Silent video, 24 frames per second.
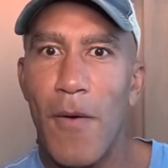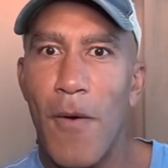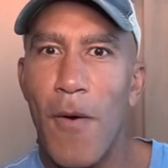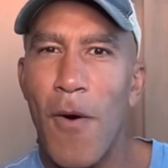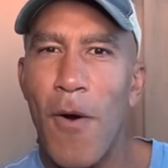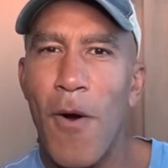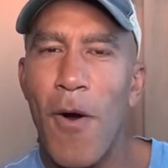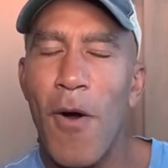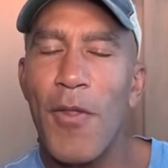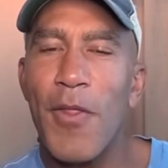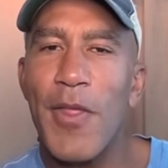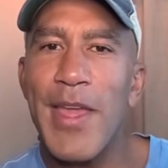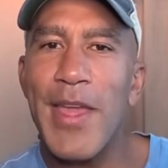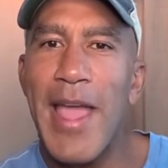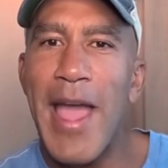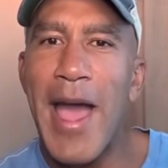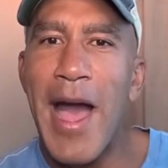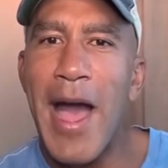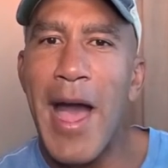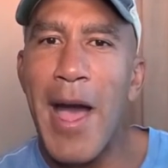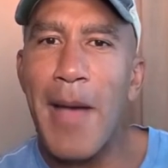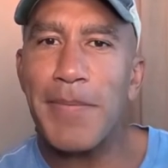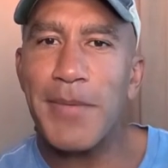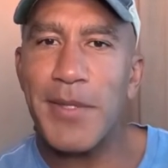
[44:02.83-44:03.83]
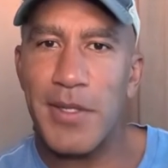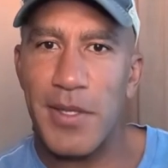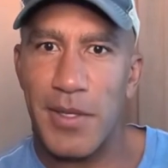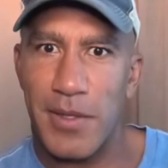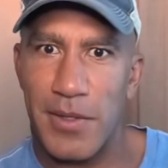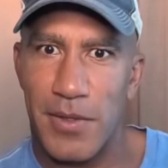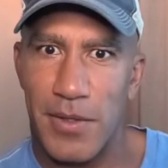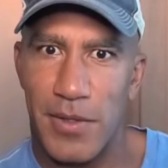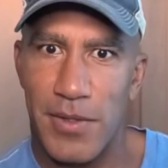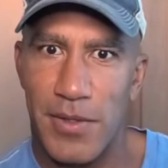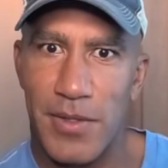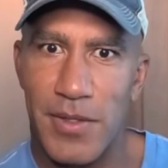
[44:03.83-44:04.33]
All the
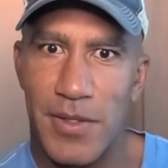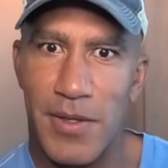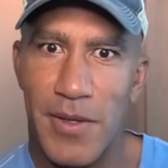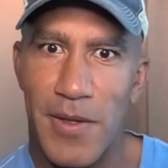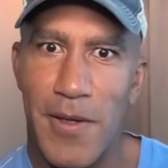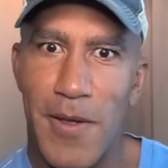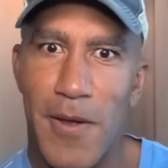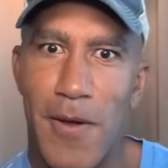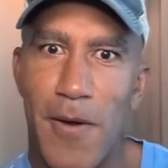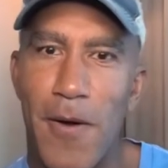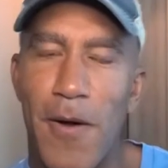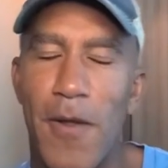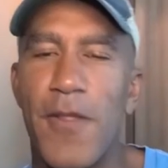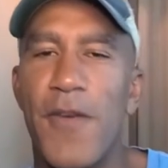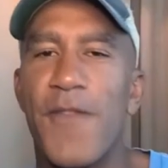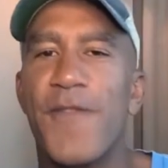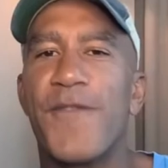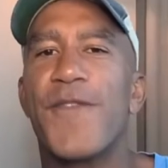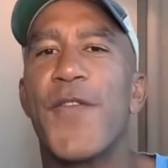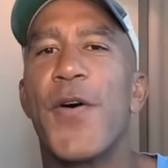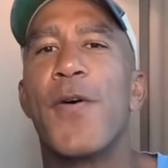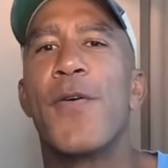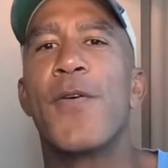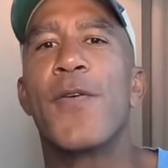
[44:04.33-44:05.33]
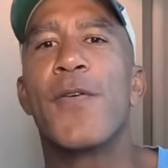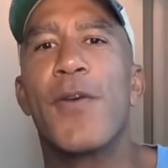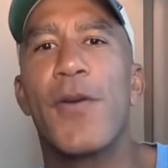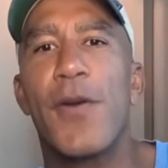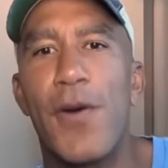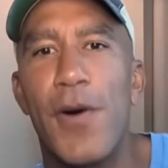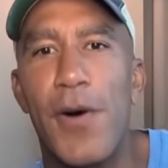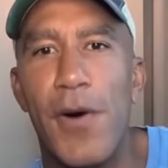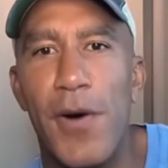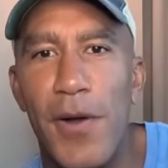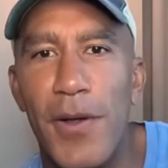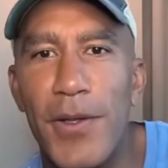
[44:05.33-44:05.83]
obstacles, all the phone
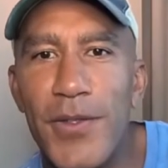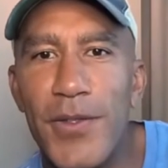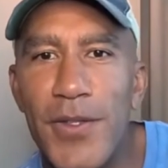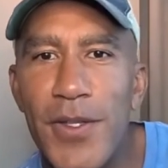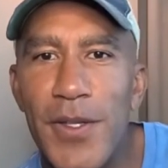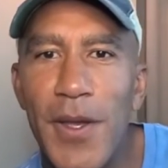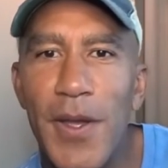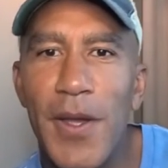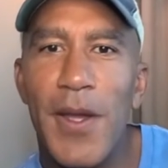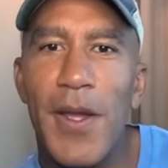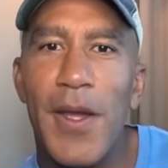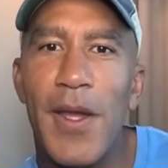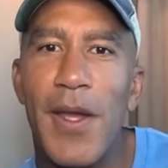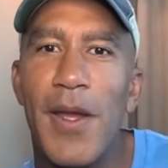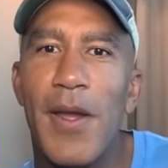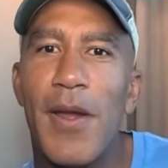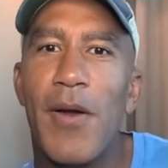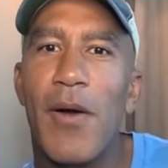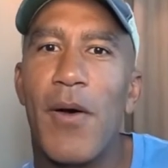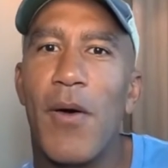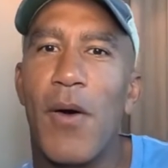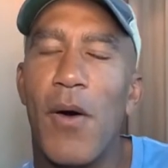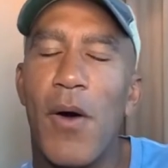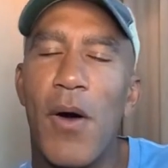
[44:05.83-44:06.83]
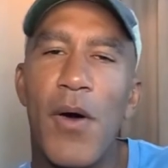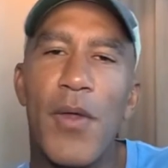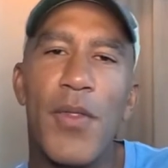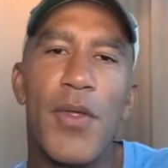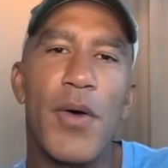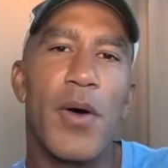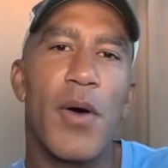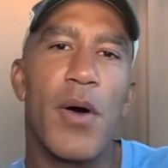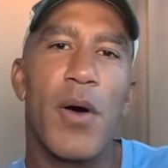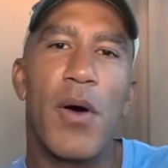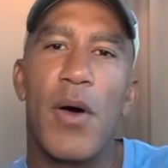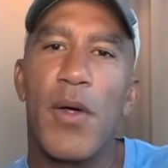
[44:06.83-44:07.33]
calls, all
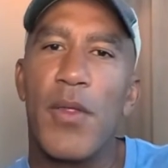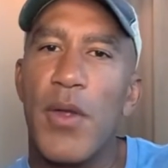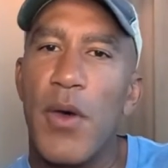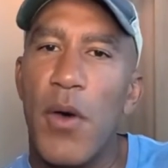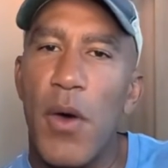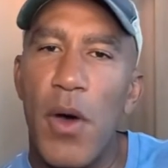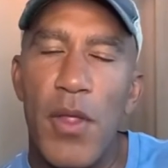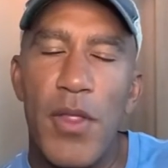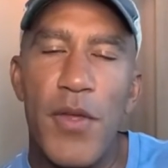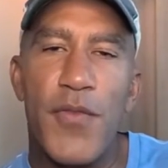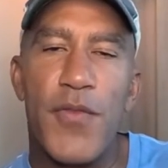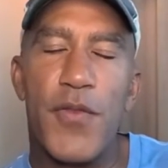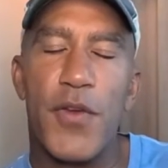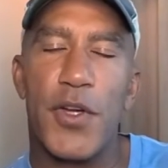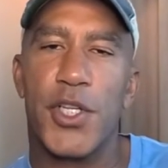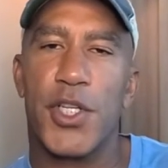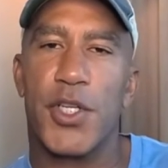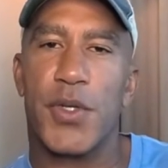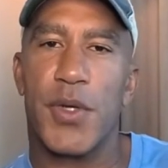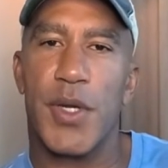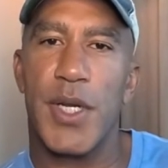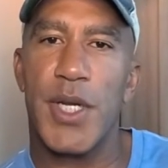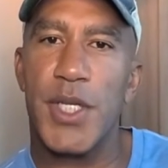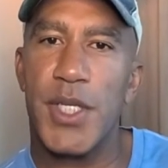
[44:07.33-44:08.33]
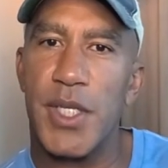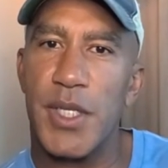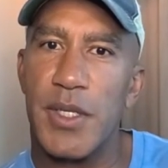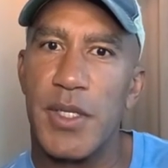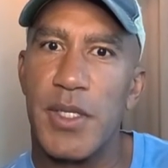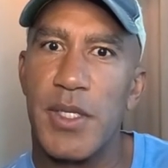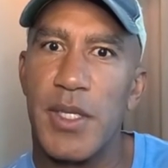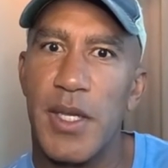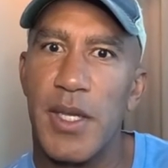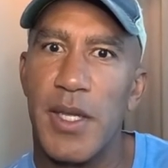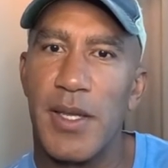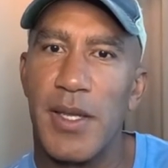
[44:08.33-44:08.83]
the, all the, all the
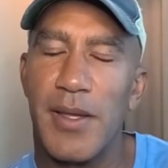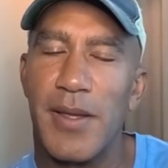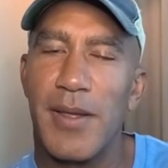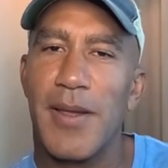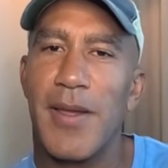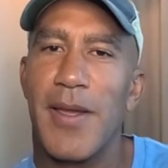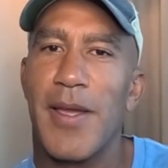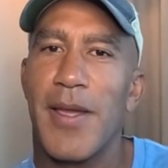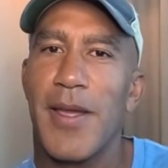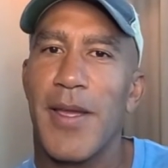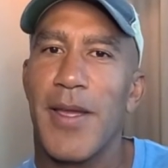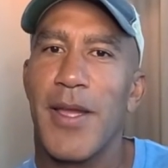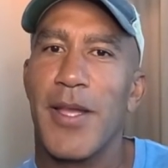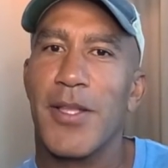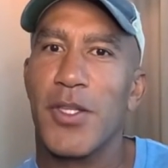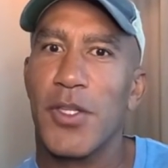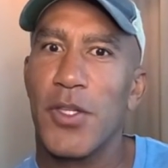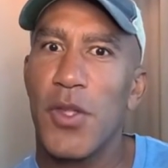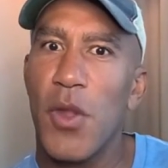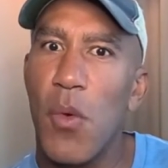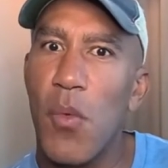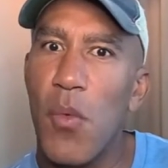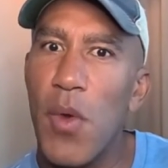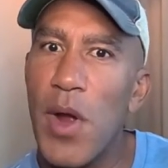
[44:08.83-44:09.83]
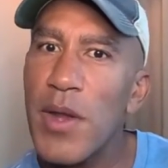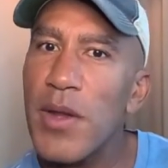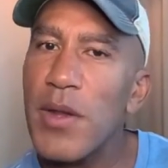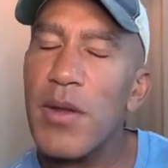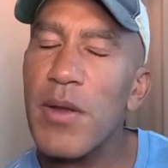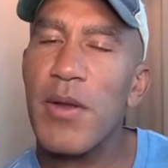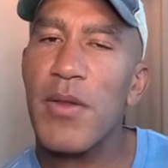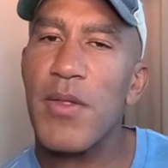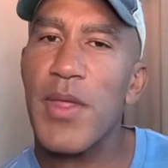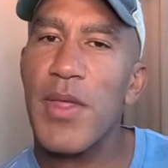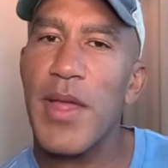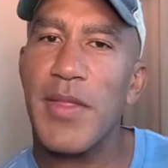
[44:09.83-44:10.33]
frustrations, like, it's no
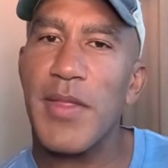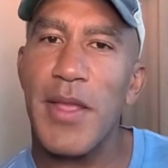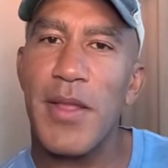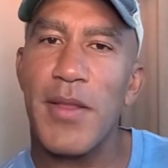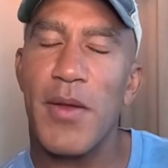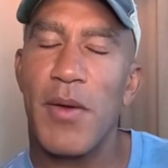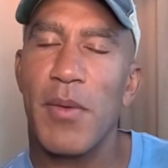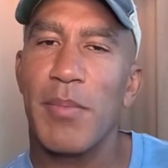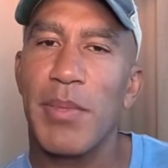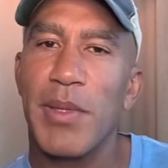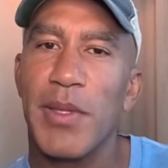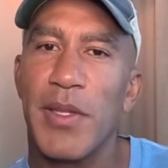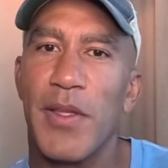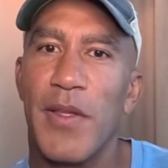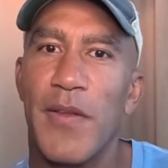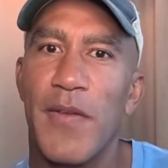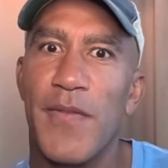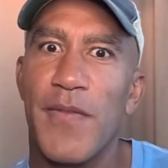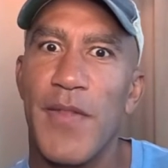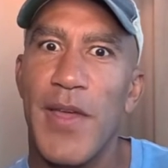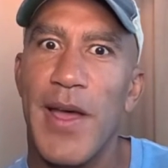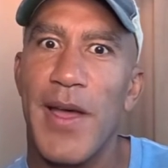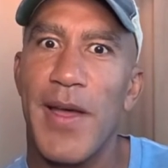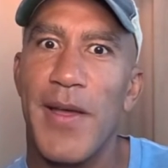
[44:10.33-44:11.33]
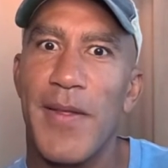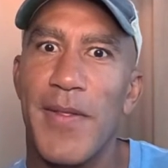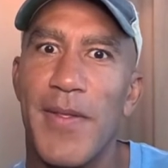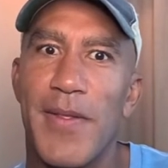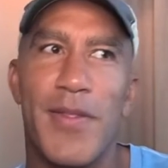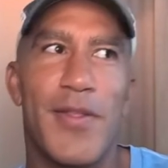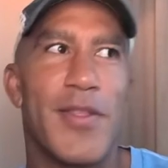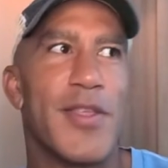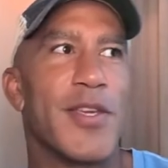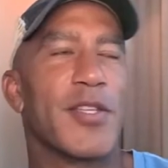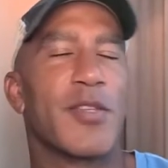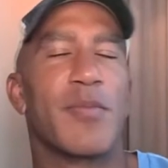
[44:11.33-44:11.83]
wonder that they don't believe that
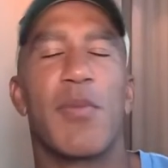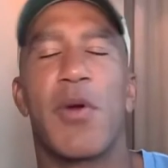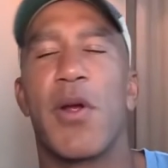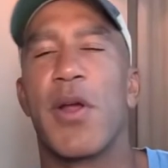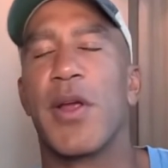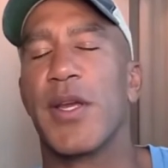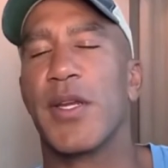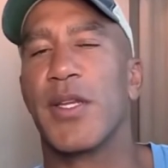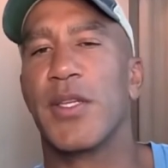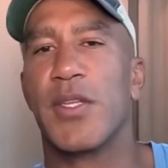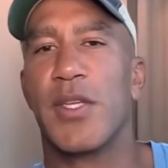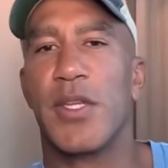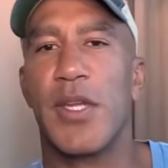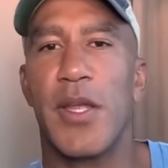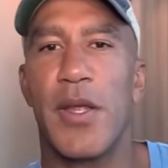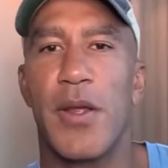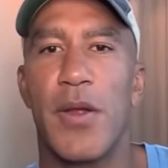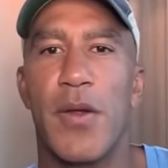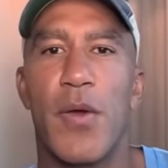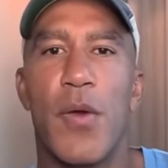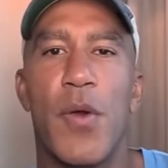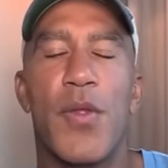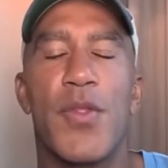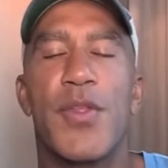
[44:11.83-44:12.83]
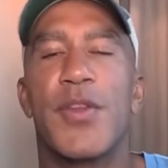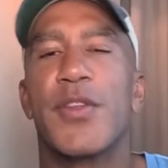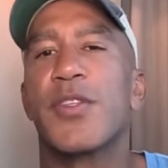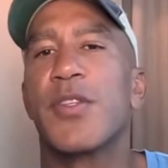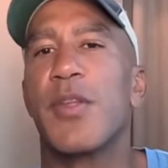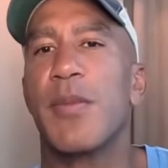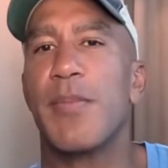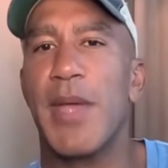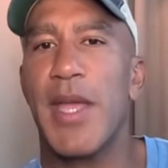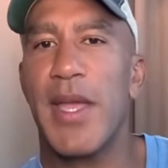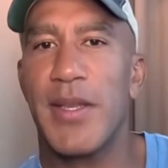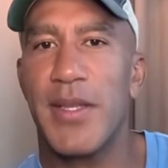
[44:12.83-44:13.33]
this market isn't here or this
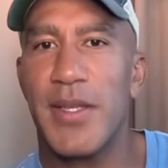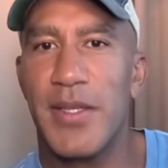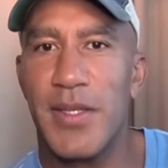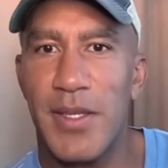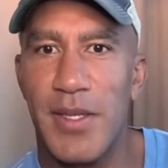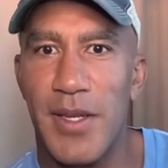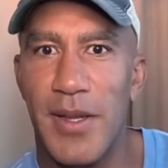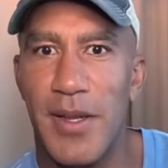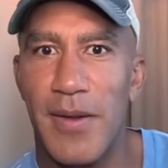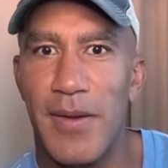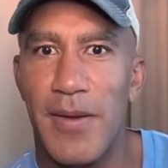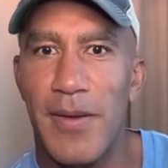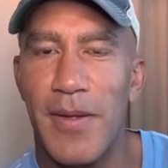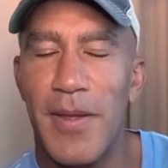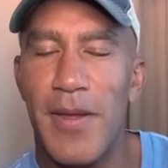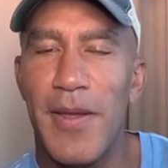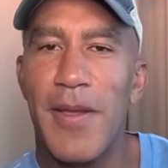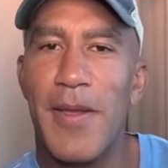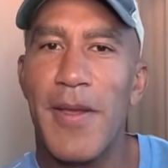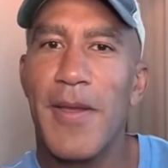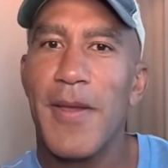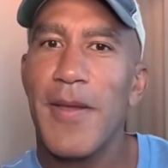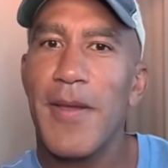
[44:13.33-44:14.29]
demand isn't here